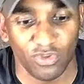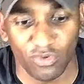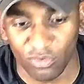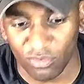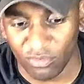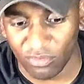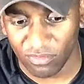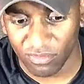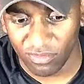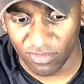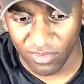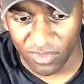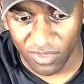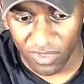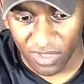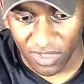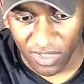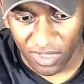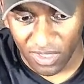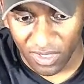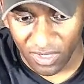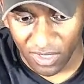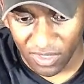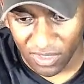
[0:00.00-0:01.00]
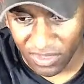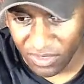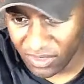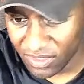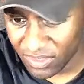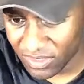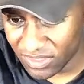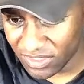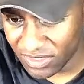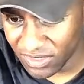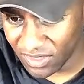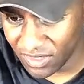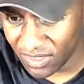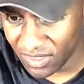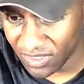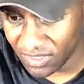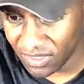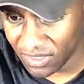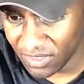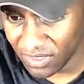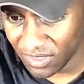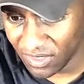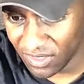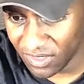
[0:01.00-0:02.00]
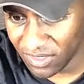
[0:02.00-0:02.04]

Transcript: two? Let's see.